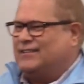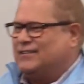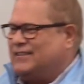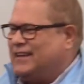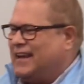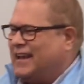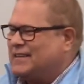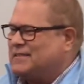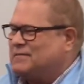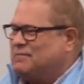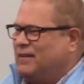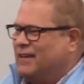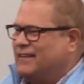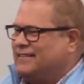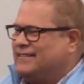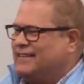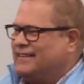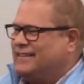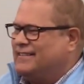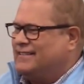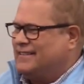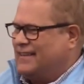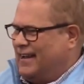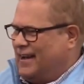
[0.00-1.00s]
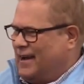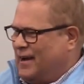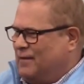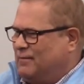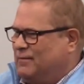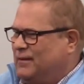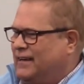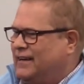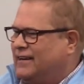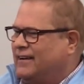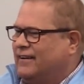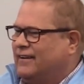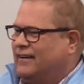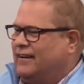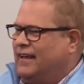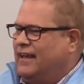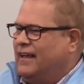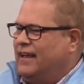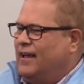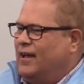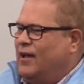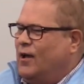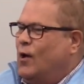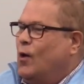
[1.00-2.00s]
your text message, I'm here.
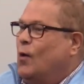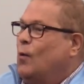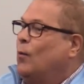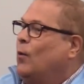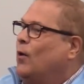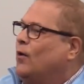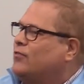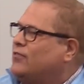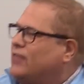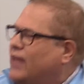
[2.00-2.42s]
Well,